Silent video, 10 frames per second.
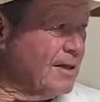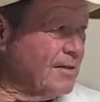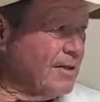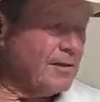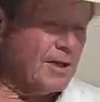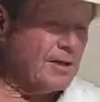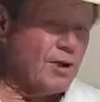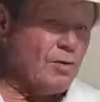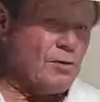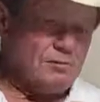There's
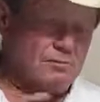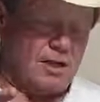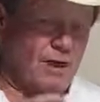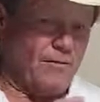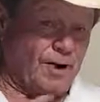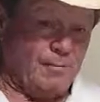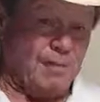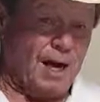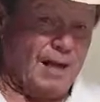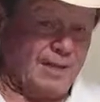no governing
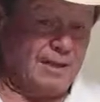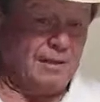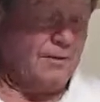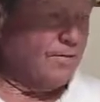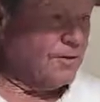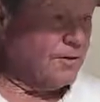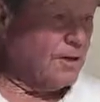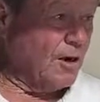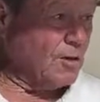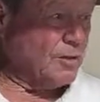body for
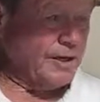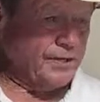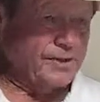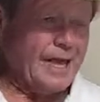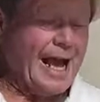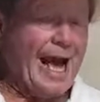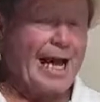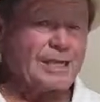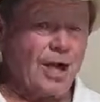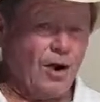dog trainers
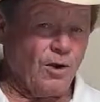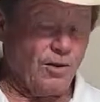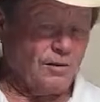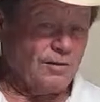at all.